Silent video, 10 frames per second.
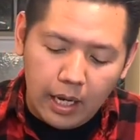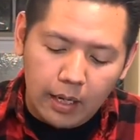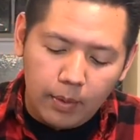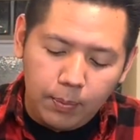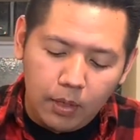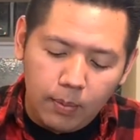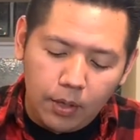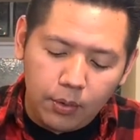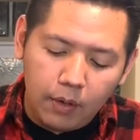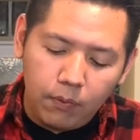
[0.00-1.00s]
And I'm gonna put
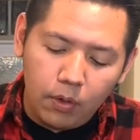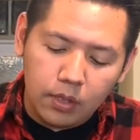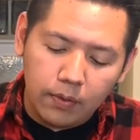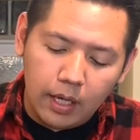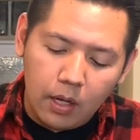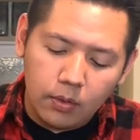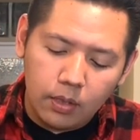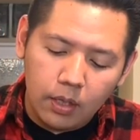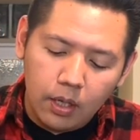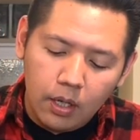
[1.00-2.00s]
about 3/4 of an
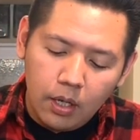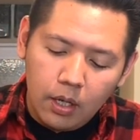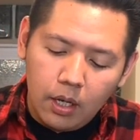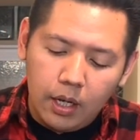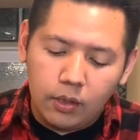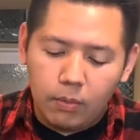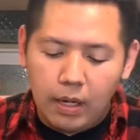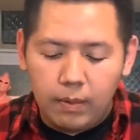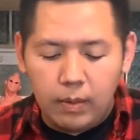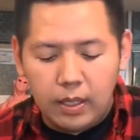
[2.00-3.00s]
ounce into my bebida,